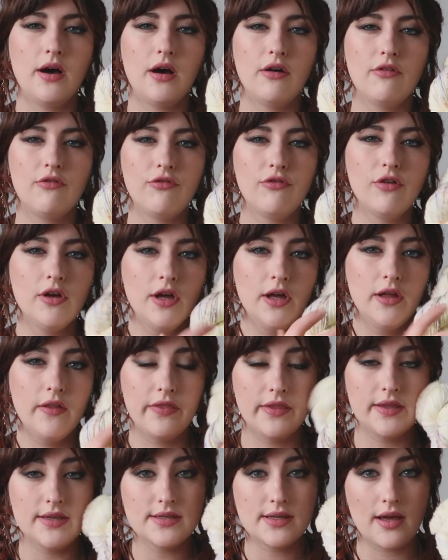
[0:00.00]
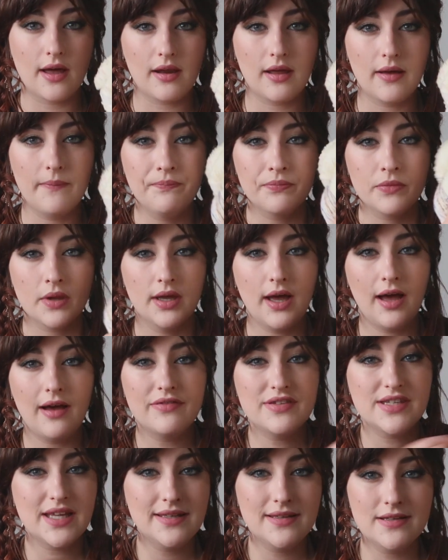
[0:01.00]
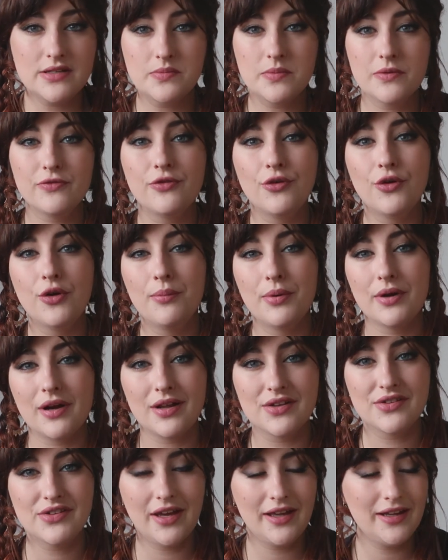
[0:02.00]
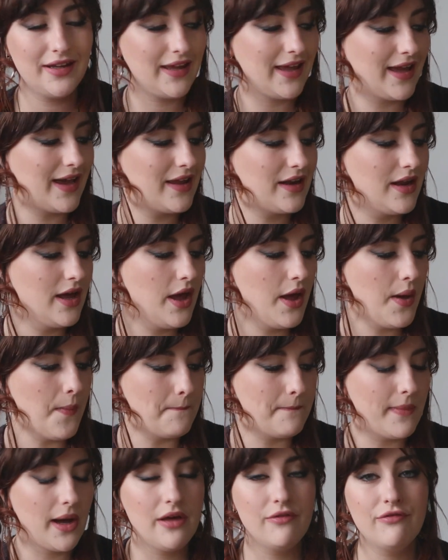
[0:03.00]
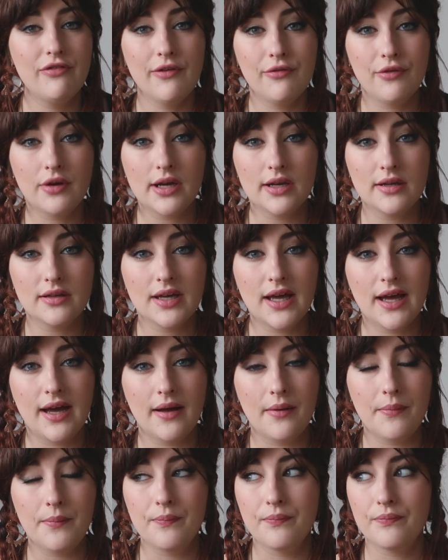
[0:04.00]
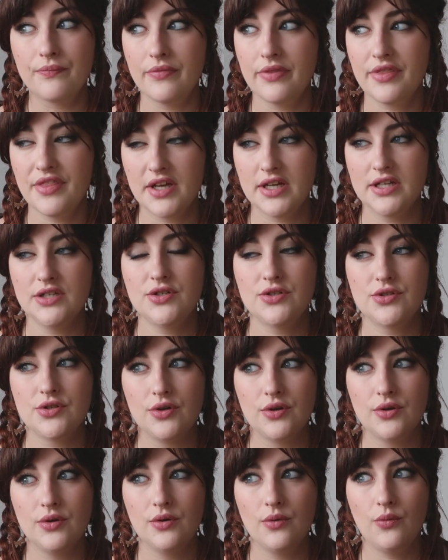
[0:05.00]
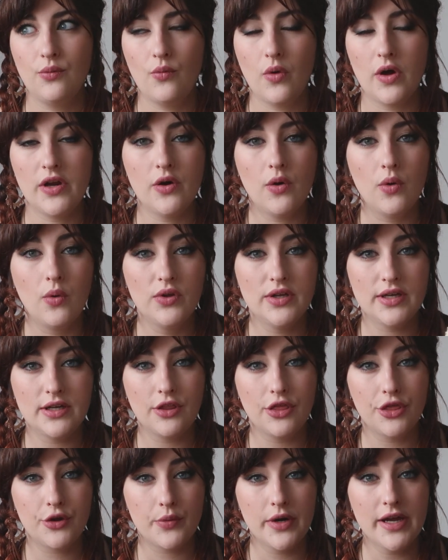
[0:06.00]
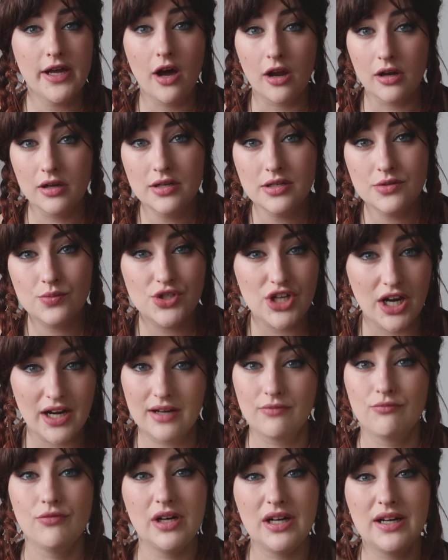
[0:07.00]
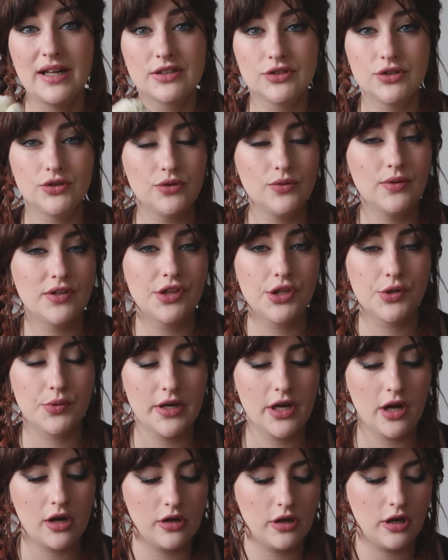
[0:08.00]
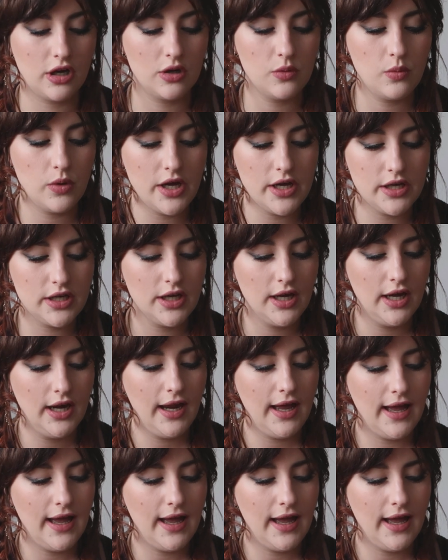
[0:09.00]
of this color? I've said this before, but I'll say it again. My favorite thing to do when holding 3 colors, which I really like to do, is 3-color work,